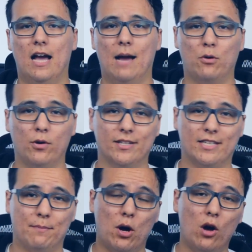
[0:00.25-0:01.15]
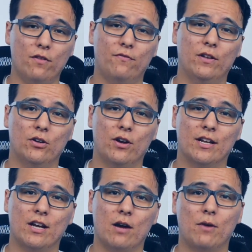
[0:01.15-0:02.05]
I'm going to skip all the filler
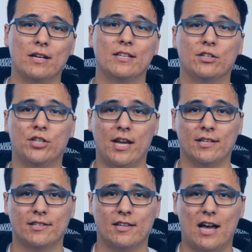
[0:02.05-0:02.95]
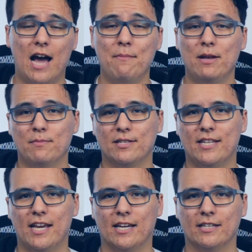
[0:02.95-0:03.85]
and cut right to the chase. I made a
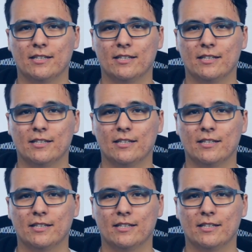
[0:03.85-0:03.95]
mistake.